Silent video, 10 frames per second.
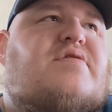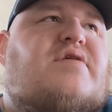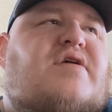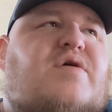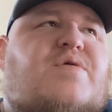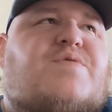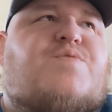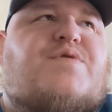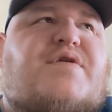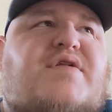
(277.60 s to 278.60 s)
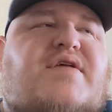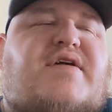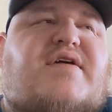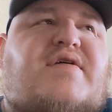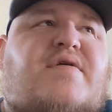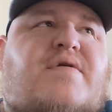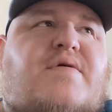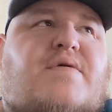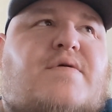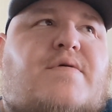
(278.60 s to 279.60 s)
you know, could really
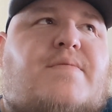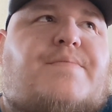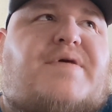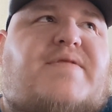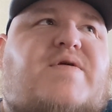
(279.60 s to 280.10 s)
be